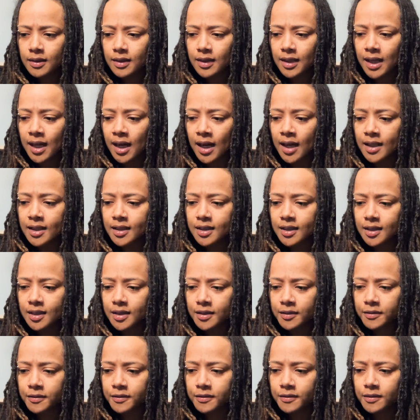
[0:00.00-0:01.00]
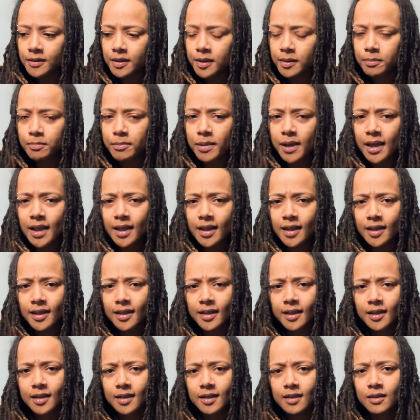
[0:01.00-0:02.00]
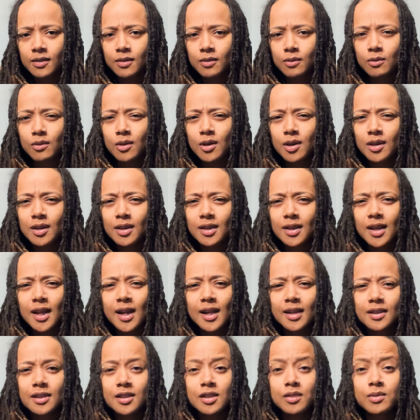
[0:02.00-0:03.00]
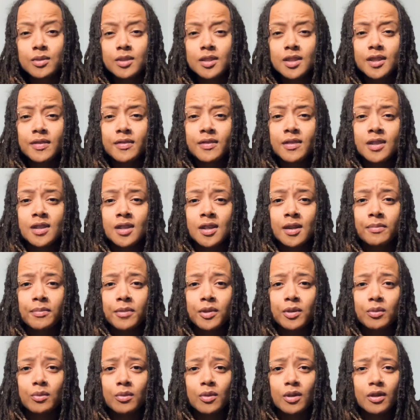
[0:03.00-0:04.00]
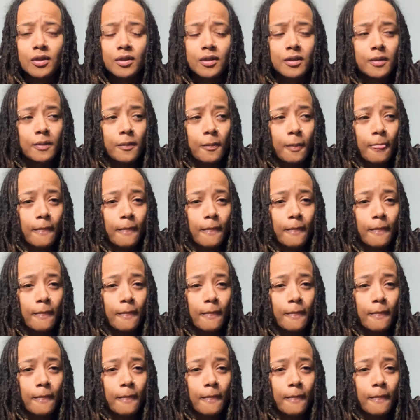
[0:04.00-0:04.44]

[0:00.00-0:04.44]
kind of debating whether or not this was even something worth